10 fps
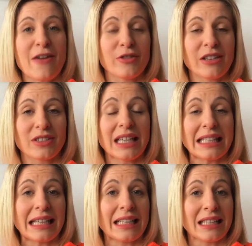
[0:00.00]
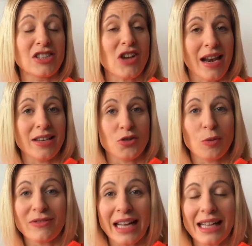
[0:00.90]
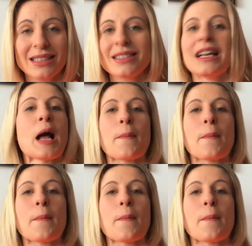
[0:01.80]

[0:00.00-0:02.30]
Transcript: I've never had any challenge with that.